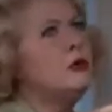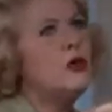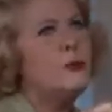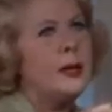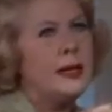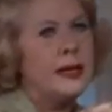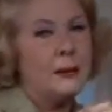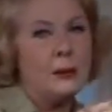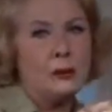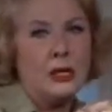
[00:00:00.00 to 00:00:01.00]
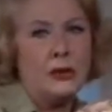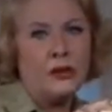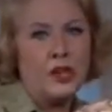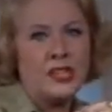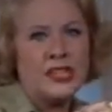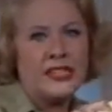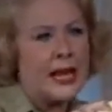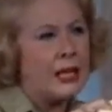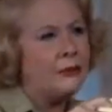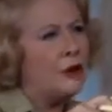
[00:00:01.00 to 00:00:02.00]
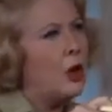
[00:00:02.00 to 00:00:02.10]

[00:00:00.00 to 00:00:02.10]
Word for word: could the roof be leaking between the first and second